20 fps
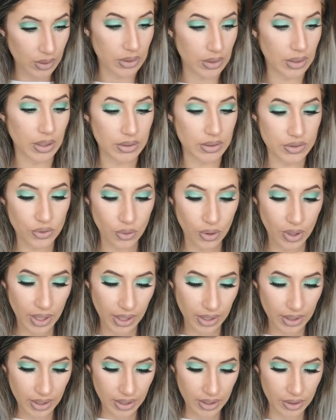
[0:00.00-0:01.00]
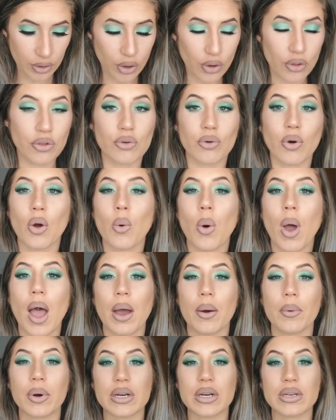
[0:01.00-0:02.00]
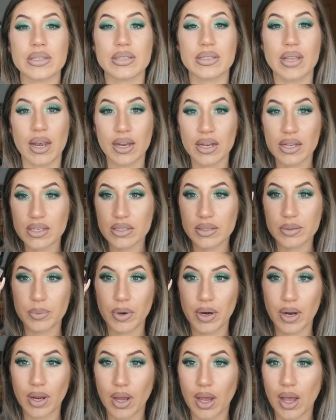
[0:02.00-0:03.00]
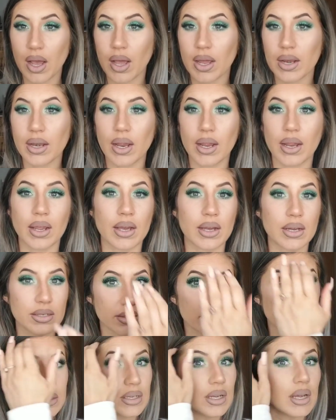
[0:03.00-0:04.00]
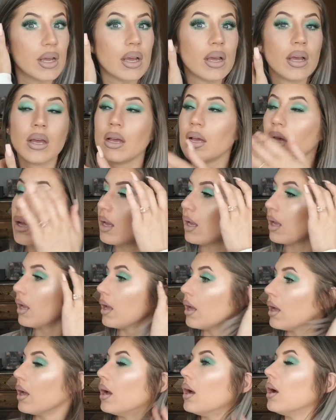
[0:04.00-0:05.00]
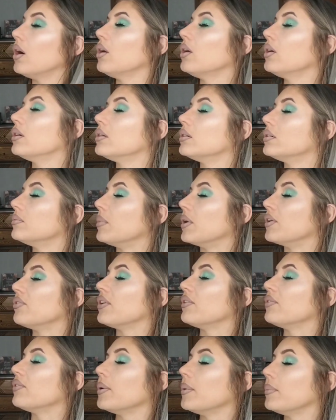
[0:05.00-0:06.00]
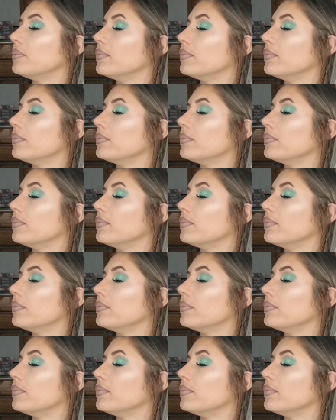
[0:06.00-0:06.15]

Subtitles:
Now let's go ahead and throw our setting spray on, and oh, my favorite.